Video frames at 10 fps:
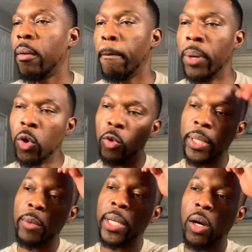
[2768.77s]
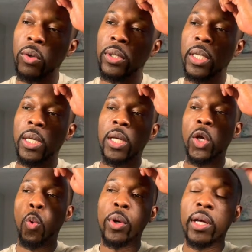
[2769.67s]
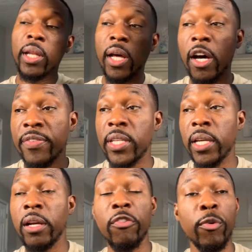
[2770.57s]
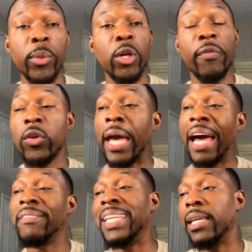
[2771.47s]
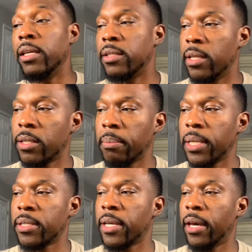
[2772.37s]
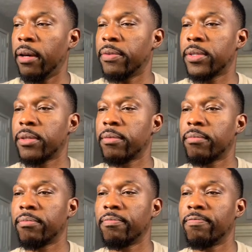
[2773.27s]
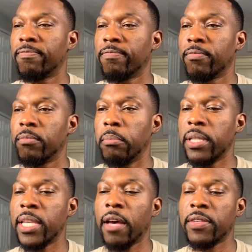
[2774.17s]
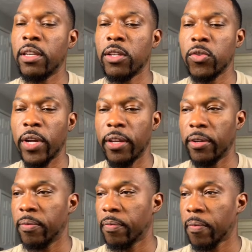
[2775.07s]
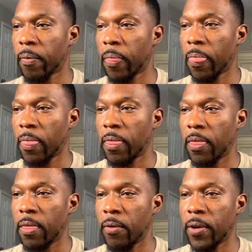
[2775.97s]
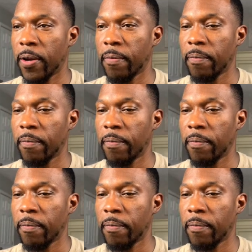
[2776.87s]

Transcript: Boom, here we go. We'll love to hear from you if you have these. These are must-haves. Must-have skills right here. Okay?